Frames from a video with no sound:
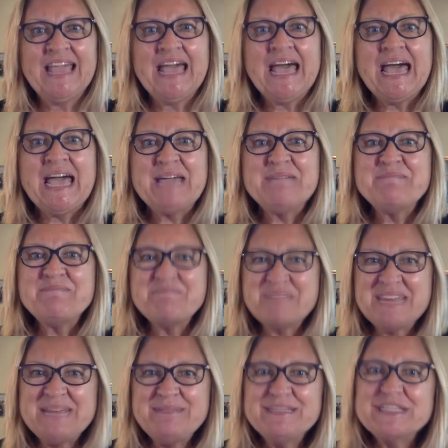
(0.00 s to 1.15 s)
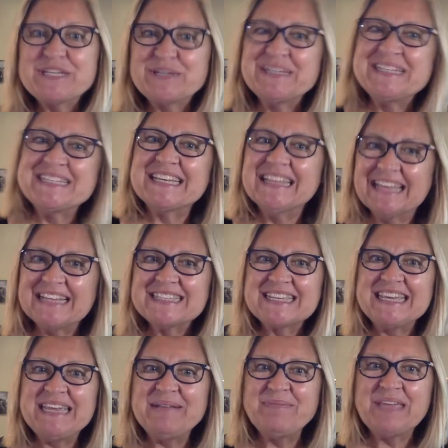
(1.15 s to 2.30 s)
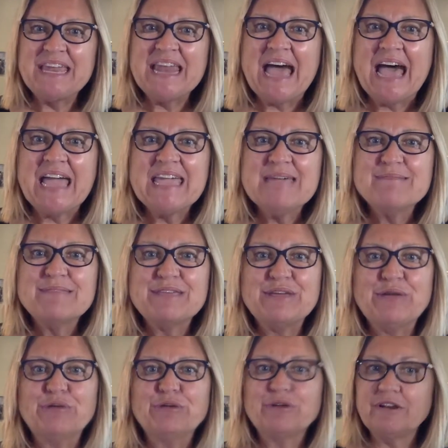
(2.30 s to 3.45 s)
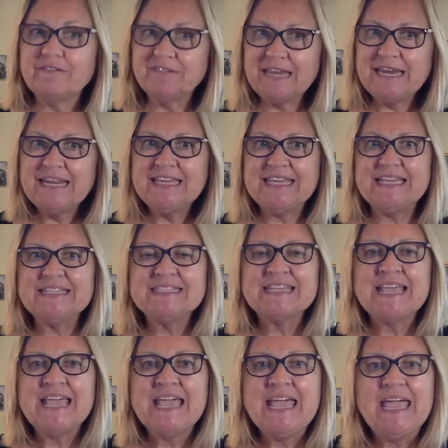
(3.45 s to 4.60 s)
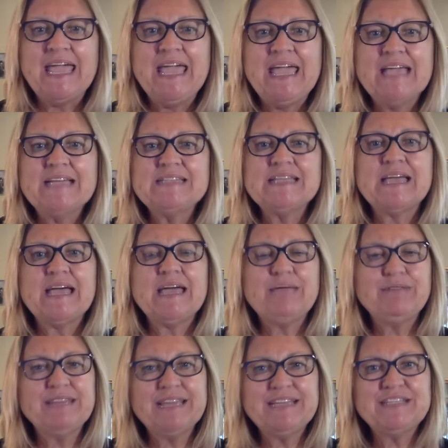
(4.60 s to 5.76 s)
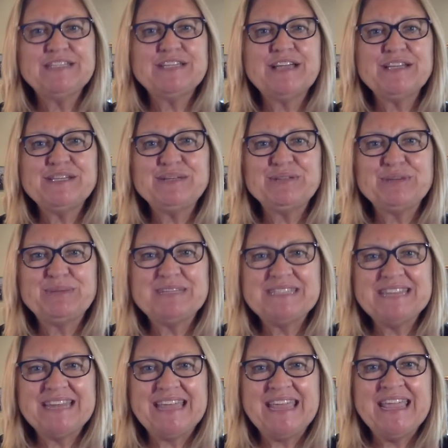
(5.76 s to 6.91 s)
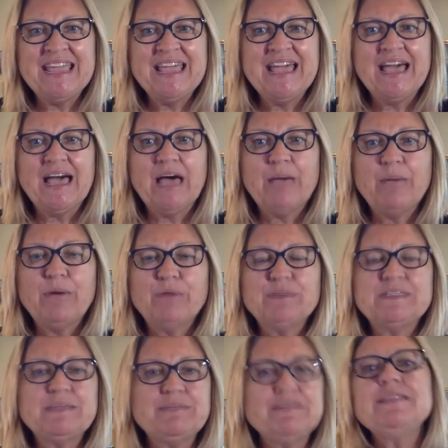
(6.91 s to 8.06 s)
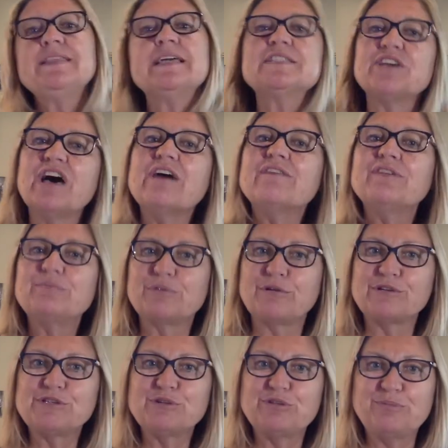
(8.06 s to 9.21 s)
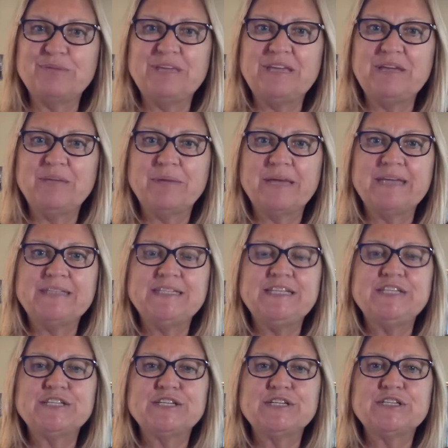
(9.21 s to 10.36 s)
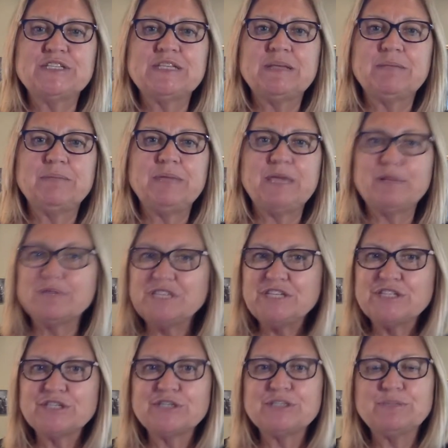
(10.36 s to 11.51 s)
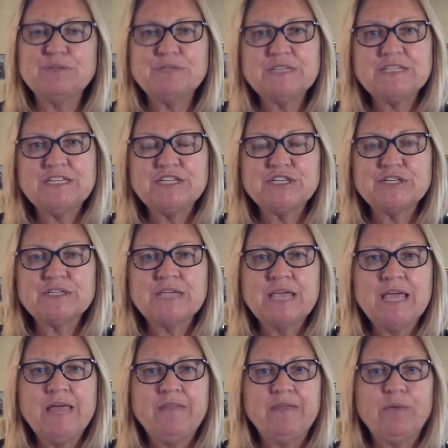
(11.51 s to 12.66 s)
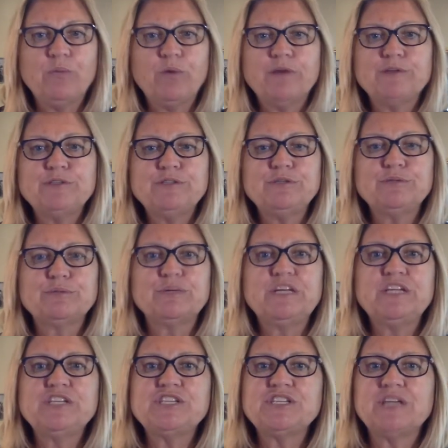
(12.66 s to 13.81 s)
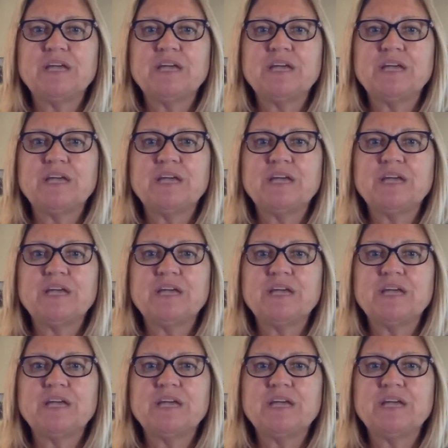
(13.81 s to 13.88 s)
Hi, my name is Chris Skoletsky, and I am the owner of KiddyKeys. And I would like to talk to you a little bit today about something that's often broached with me by teachers, piano teachers, music teachers that want to reach